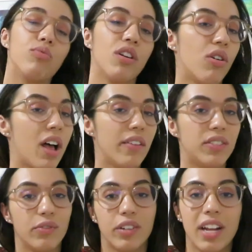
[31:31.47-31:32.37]
We all have
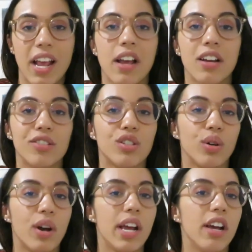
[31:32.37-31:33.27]
different hair,
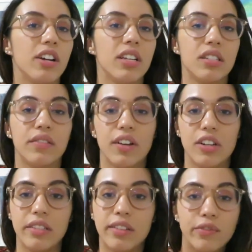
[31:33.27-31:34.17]
so our hair is
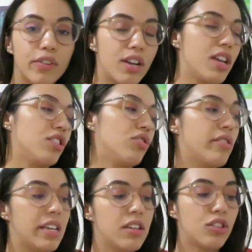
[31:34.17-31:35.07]
very different and
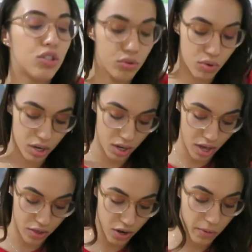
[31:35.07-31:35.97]
unique to one
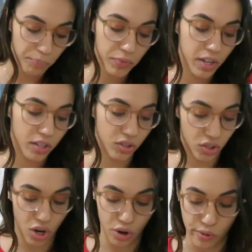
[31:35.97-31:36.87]
another.
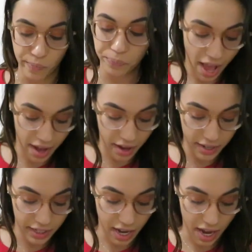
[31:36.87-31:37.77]
So
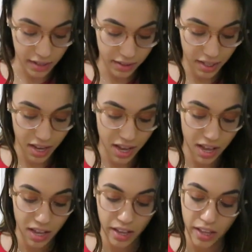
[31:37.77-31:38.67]
I got
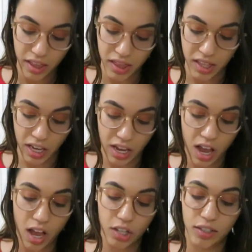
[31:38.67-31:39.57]

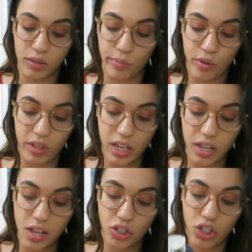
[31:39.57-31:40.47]
the
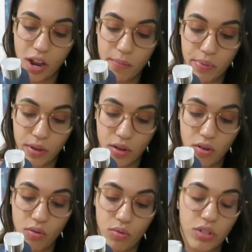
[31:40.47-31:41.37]
smoothing
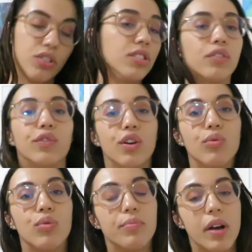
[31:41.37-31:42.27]
shampoo, which is
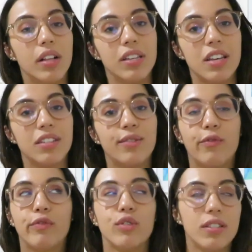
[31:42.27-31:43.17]
for rebellious
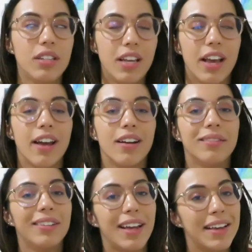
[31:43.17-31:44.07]
frizzy
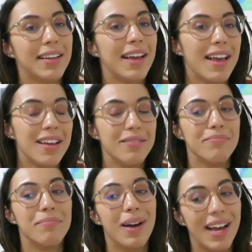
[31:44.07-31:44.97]
hair, aka
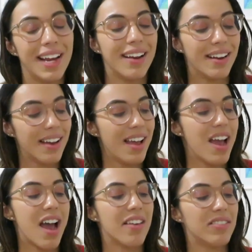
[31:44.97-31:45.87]
my hair.
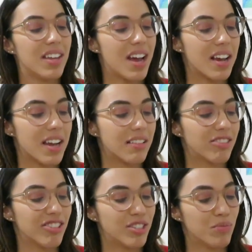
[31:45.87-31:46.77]
And then I
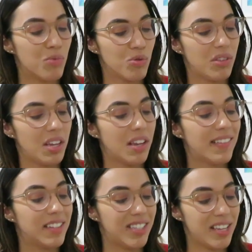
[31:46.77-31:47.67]
got the
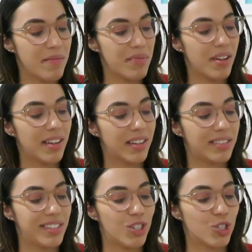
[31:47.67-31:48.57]
smoothing deep
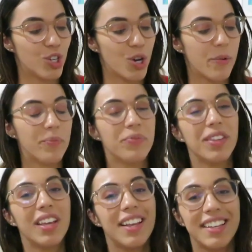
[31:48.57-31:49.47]
conditioner.
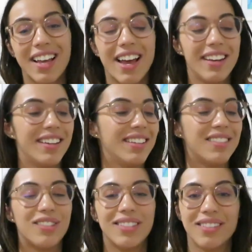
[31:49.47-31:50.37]
Again,
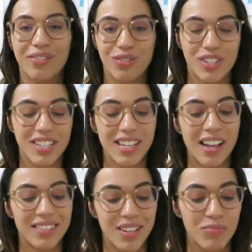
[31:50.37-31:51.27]
it's for the
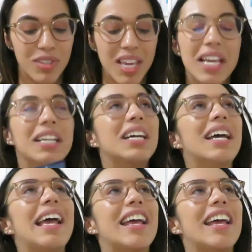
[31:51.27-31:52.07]
exact same thing.